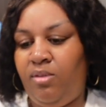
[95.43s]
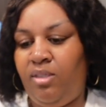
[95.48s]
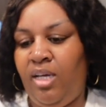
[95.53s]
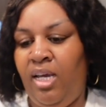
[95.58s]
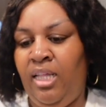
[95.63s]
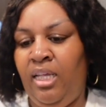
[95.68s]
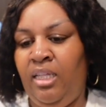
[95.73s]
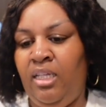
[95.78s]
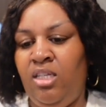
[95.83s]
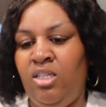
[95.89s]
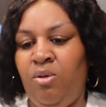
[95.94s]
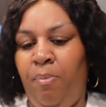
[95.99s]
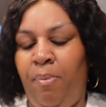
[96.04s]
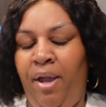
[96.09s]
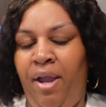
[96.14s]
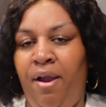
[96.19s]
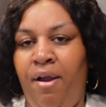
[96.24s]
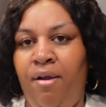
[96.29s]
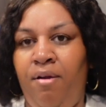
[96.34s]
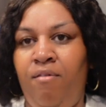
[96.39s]
I think these are a
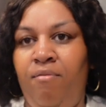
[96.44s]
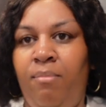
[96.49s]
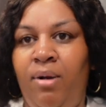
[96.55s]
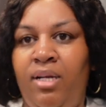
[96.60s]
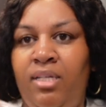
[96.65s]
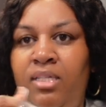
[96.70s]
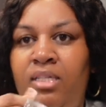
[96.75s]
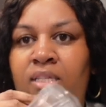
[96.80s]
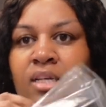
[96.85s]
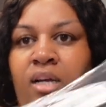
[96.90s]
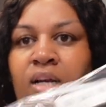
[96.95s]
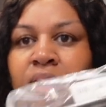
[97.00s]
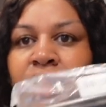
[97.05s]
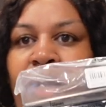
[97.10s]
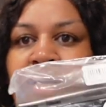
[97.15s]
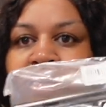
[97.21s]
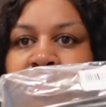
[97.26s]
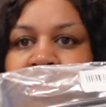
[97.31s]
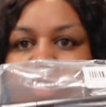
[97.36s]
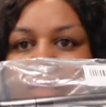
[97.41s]
pair of my
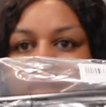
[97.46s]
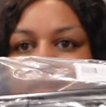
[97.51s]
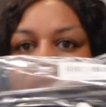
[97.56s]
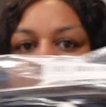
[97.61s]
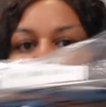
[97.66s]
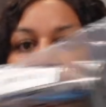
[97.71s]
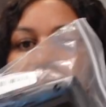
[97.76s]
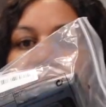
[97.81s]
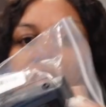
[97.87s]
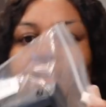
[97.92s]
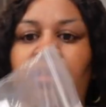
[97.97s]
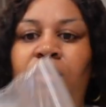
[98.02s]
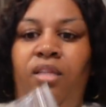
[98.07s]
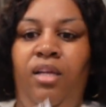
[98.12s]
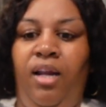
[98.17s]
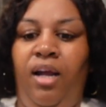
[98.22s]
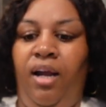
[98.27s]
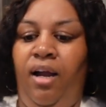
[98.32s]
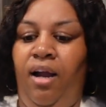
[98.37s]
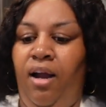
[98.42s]
sunglasses that
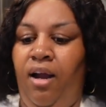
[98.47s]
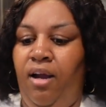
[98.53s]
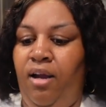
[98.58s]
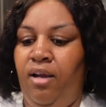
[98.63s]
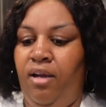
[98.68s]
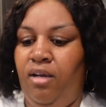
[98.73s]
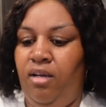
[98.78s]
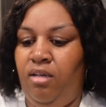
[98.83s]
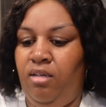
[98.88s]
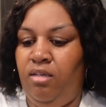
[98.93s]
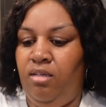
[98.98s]
I got.